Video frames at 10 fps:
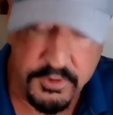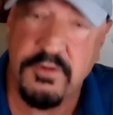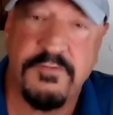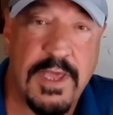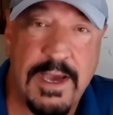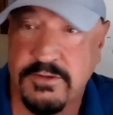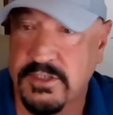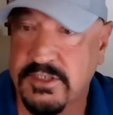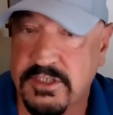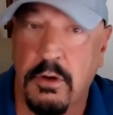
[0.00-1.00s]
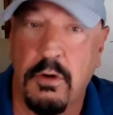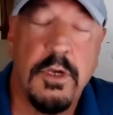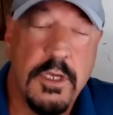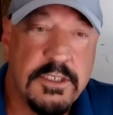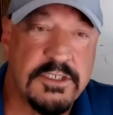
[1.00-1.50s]
beautiful houses
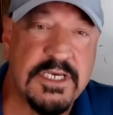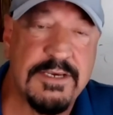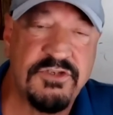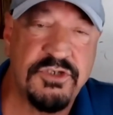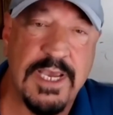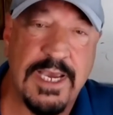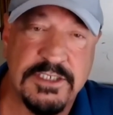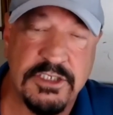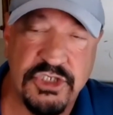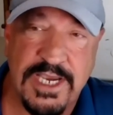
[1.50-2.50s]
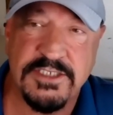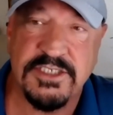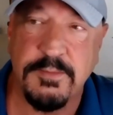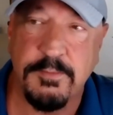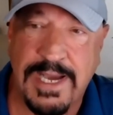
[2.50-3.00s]
so this gives you guys a
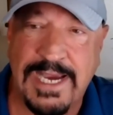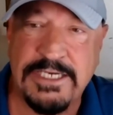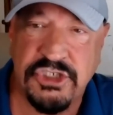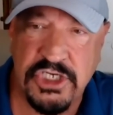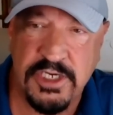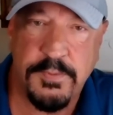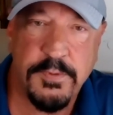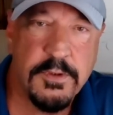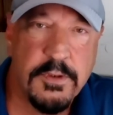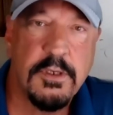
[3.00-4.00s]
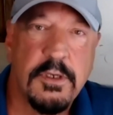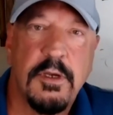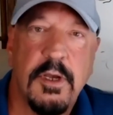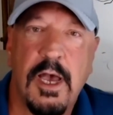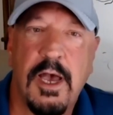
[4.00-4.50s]
chance to buy cheap
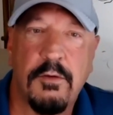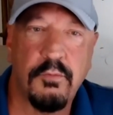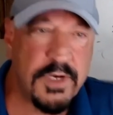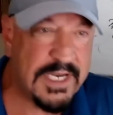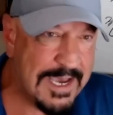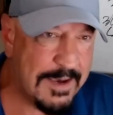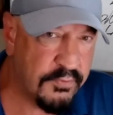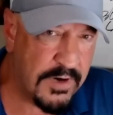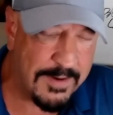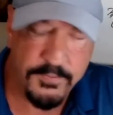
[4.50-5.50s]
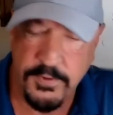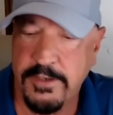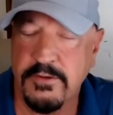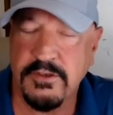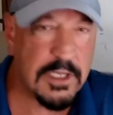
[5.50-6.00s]
uh, rehab property
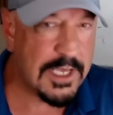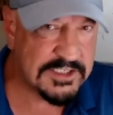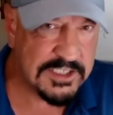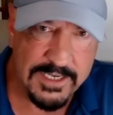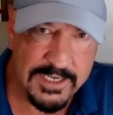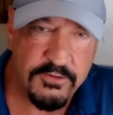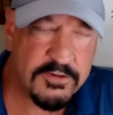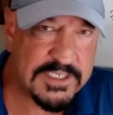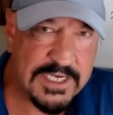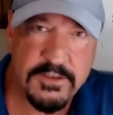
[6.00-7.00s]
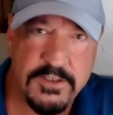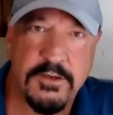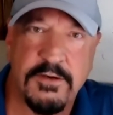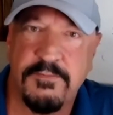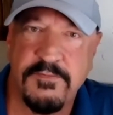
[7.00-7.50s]
there's lots of lenders out
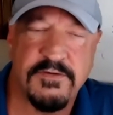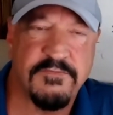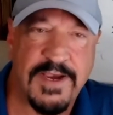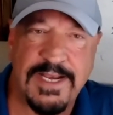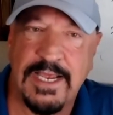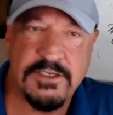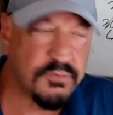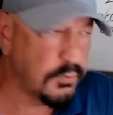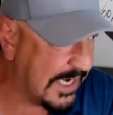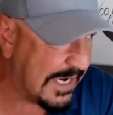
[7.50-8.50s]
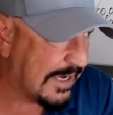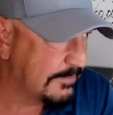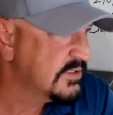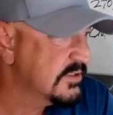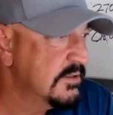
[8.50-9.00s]
there to, to finance
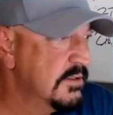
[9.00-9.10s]
rehabs